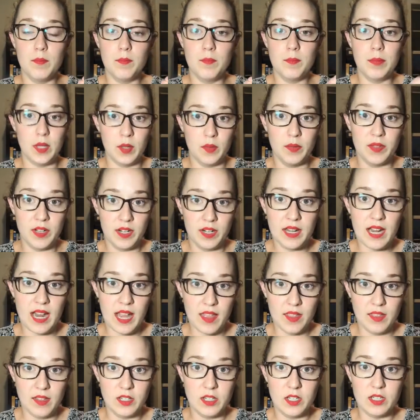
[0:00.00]
build their
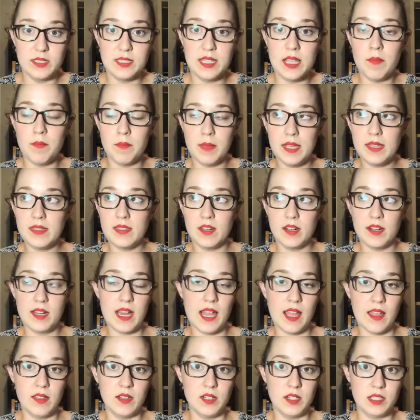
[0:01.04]
calendars and make their
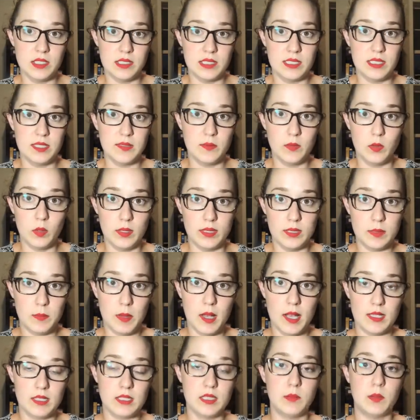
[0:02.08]
calendars as full as
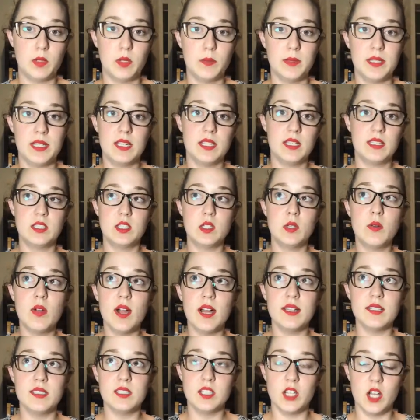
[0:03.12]
possible, because you
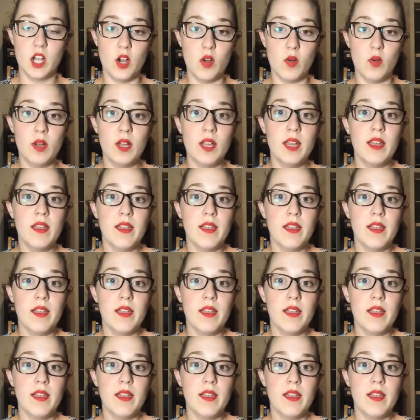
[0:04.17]
guys know